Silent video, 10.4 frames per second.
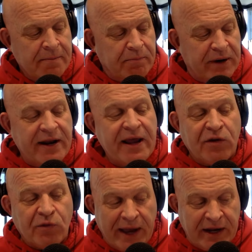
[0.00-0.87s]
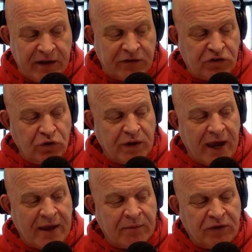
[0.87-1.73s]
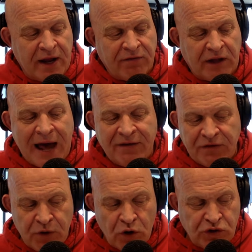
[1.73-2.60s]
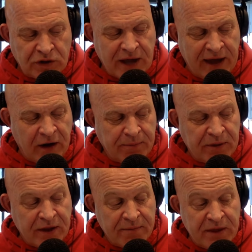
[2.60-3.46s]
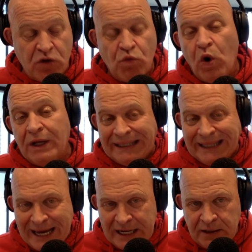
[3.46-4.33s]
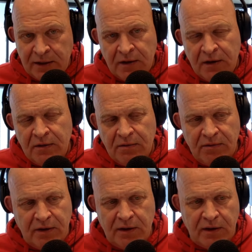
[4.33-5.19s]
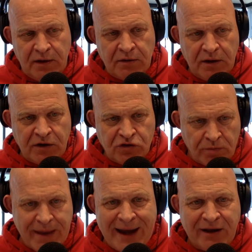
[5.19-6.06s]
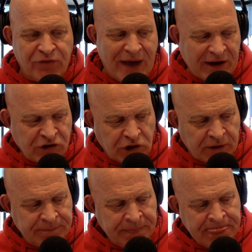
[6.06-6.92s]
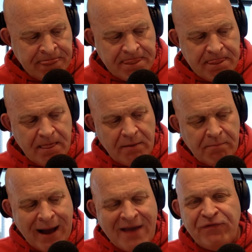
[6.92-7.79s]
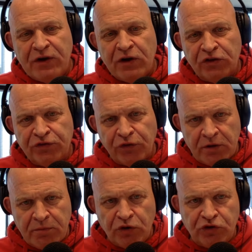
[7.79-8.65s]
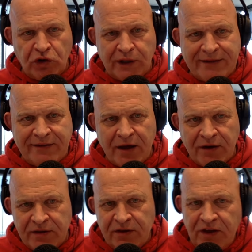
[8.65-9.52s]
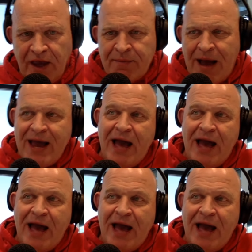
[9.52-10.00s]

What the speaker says: But at any rate, it's two games that have a lot of emotion tied up in them that you won late in dramatic fashion. My fear is for an emotional letdown in this game.